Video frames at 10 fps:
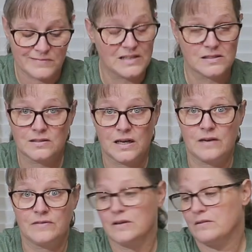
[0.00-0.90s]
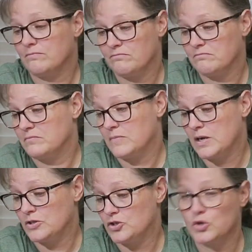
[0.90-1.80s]
That's kind of a,
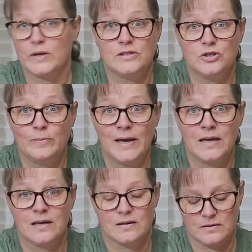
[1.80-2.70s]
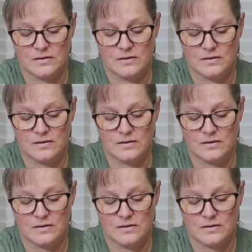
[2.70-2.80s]
a choice you make.